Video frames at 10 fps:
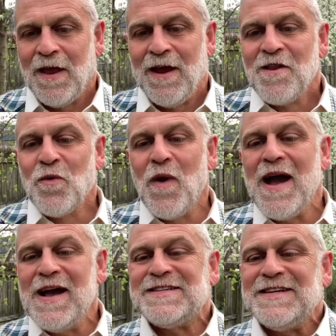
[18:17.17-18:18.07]
The way
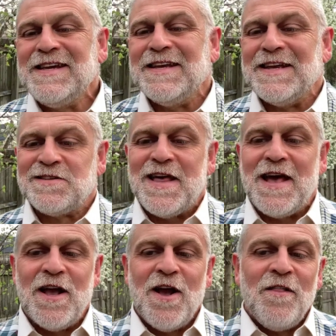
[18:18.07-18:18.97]
I see it is that
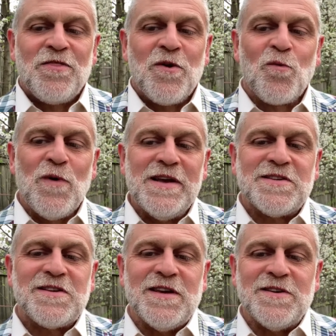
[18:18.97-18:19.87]
the
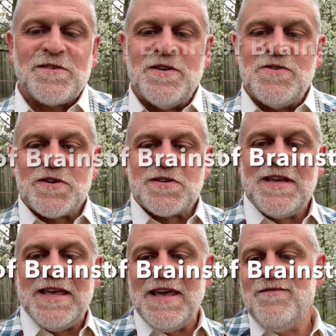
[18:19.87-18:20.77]
risk is to
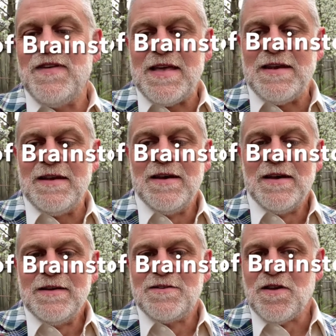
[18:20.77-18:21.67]
just give in
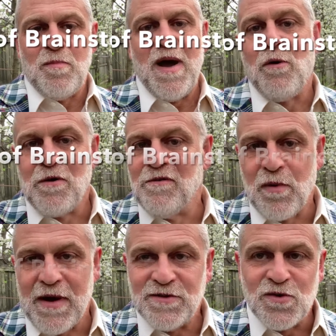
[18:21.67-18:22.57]
to the power of
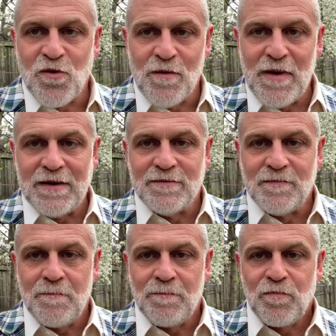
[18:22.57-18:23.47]
brainstorming.
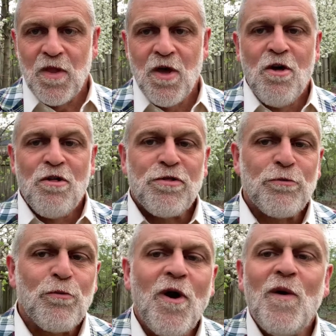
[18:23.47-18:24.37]

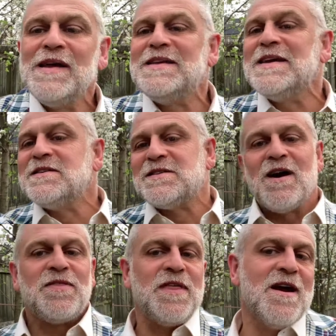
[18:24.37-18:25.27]
Throw ideas
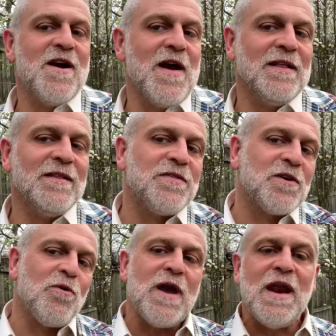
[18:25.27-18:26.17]
out there and let the
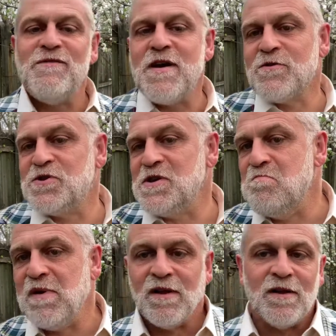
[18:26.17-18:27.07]
creative energy
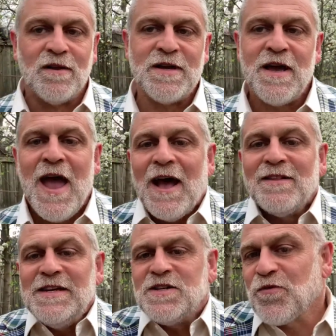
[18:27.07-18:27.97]
build, at
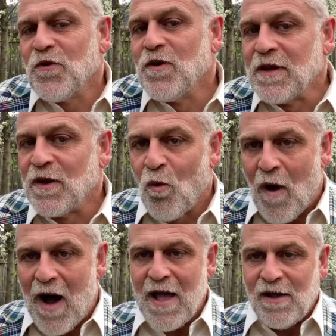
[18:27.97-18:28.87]
least for a little
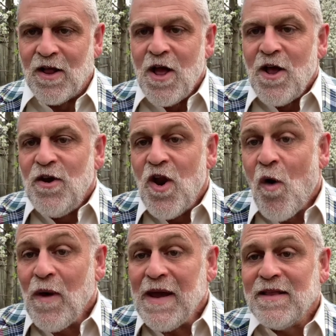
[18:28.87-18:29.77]
while,
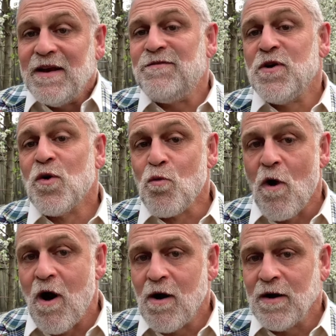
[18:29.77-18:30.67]
knowing that if you're
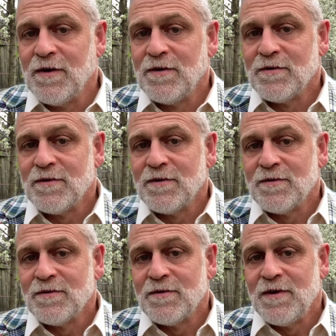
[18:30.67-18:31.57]
wrong,
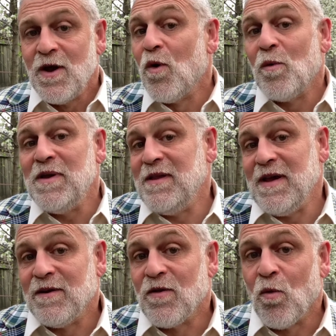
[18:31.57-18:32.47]
it won't be the
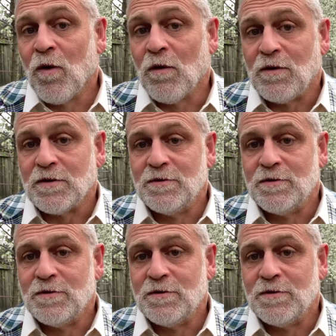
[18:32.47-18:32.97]
end of the world.